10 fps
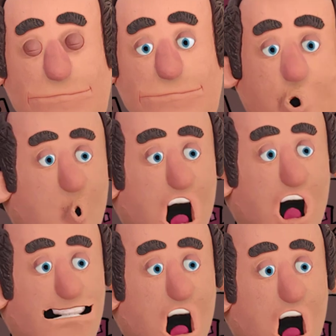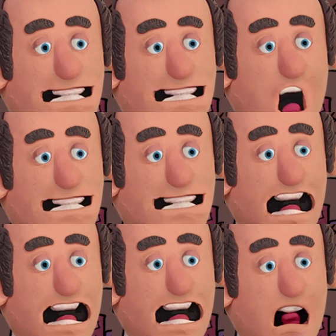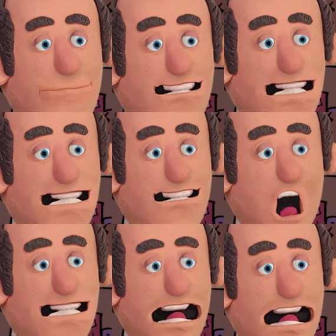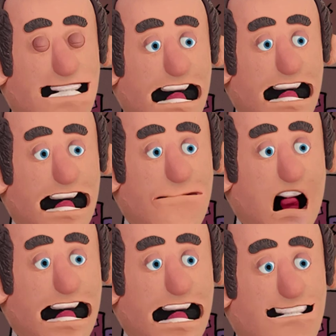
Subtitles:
You are in denial and should be deeply